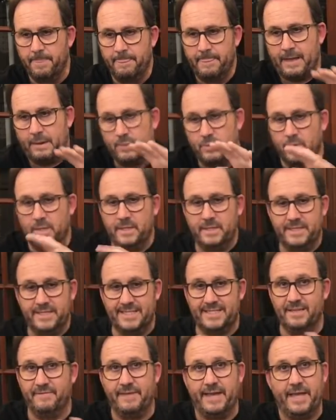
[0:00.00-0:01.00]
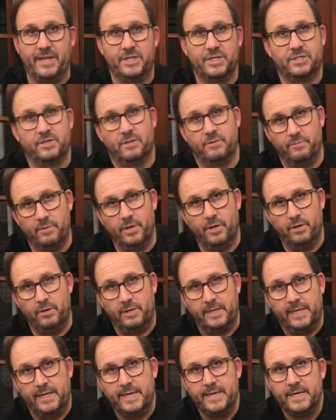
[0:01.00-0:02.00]
That was one of the disadvantages of the
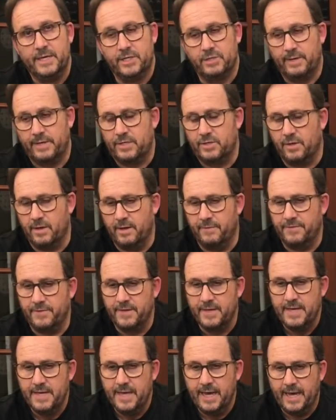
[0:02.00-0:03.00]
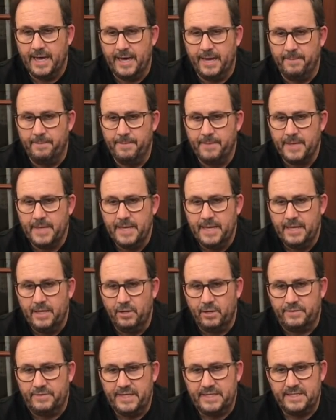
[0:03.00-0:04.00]
early direct drives.
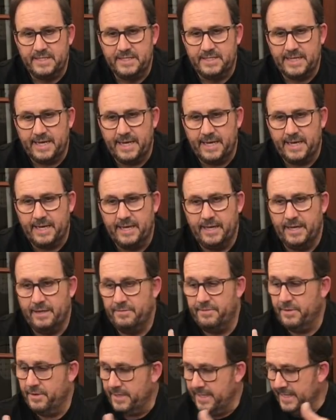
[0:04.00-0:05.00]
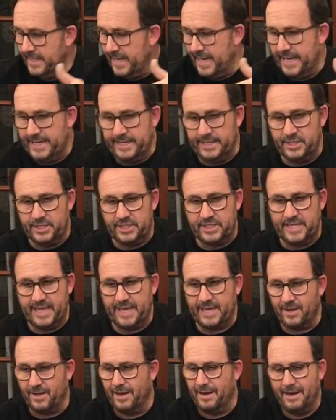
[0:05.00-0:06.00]
Look, this is a 38-inch
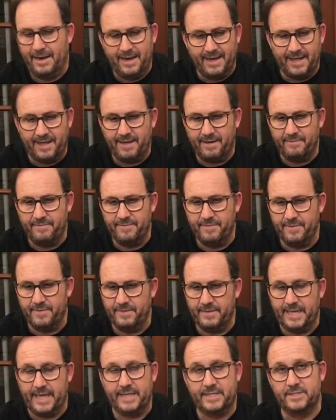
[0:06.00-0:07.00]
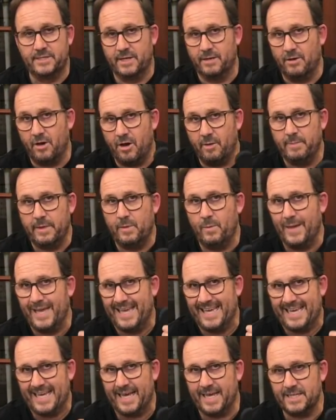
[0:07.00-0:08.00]
deck. I love it's a
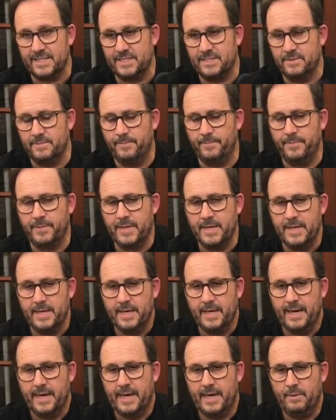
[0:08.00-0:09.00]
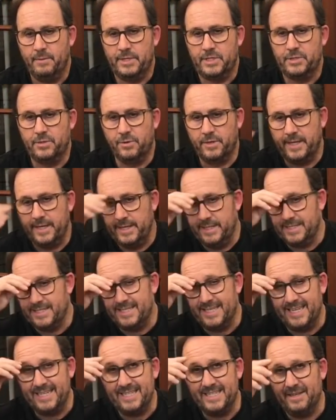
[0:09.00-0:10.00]
Hobbywing custom. We're talking
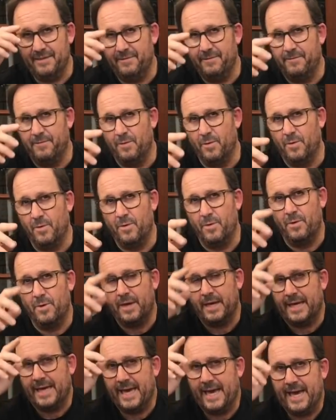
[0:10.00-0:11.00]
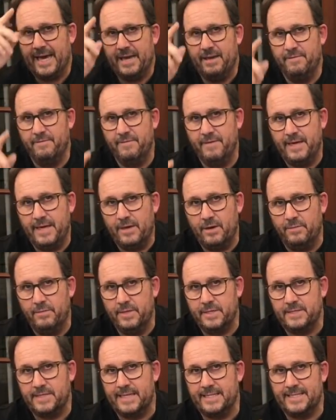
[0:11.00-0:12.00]
64 kV on
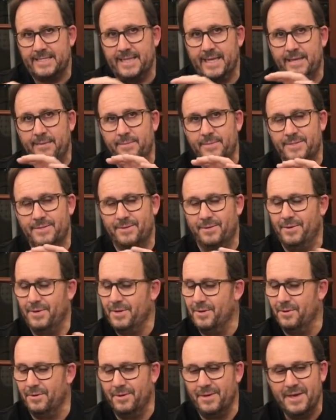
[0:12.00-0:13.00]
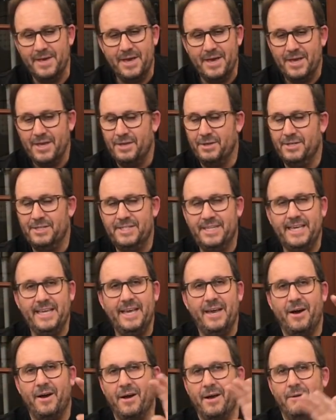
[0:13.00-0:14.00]
this. That seems, all you
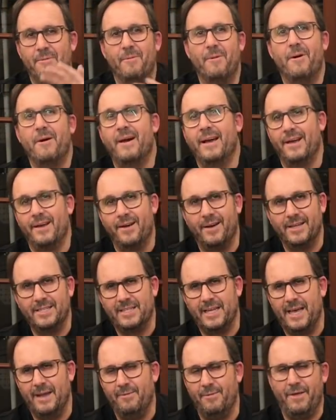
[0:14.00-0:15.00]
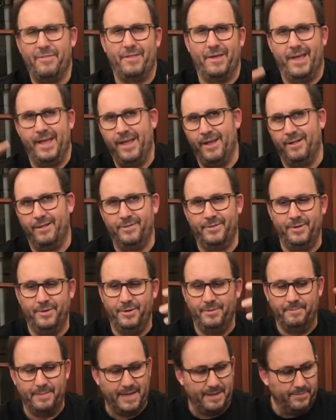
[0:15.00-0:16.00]
DIY guys are going, what the hell,
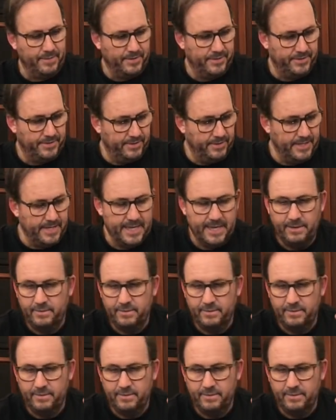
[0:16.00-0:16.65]
dude, bummer, dude.